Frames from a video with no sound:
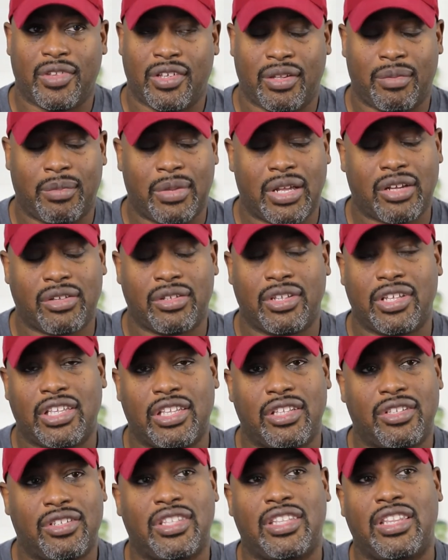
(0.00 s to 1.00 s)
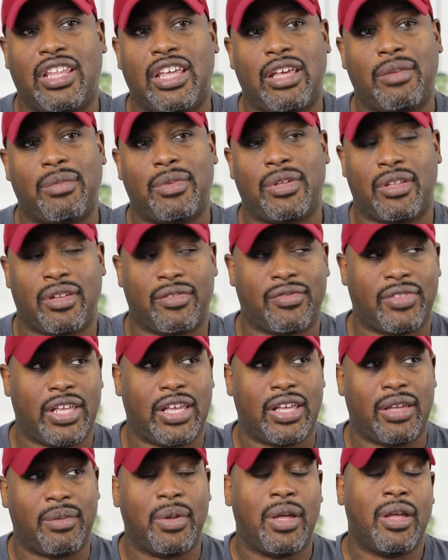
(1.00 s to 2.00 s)
and I'm not going to get into the
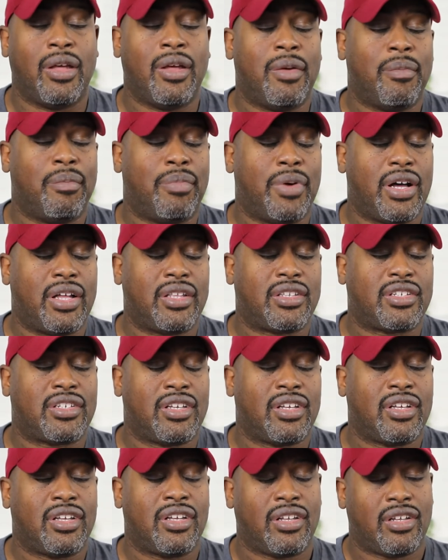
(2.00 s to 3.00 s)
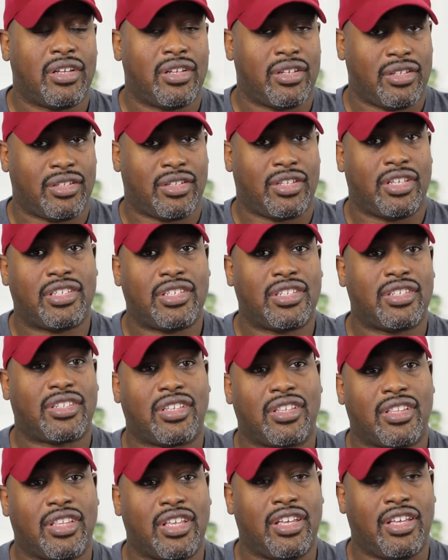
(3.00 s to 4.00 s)
name, but this is
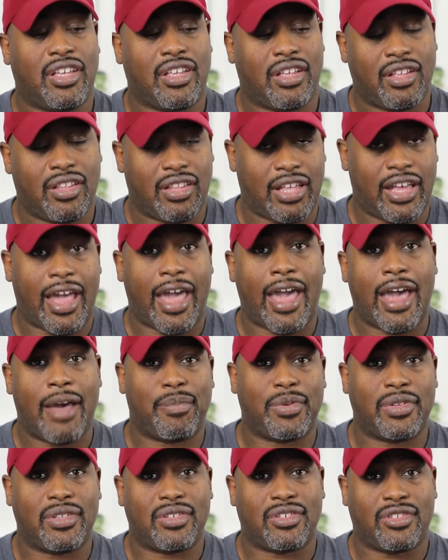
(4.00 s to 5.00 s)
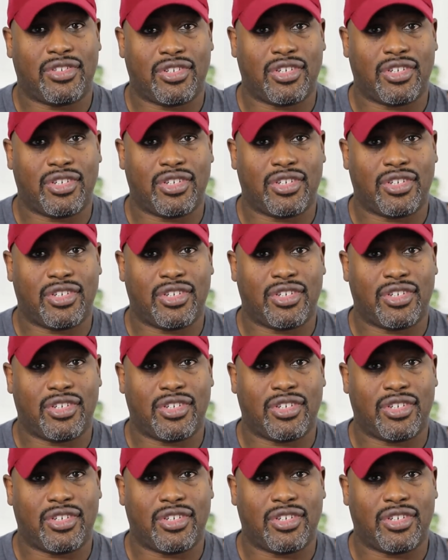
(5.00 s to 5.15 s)
the thing that happens.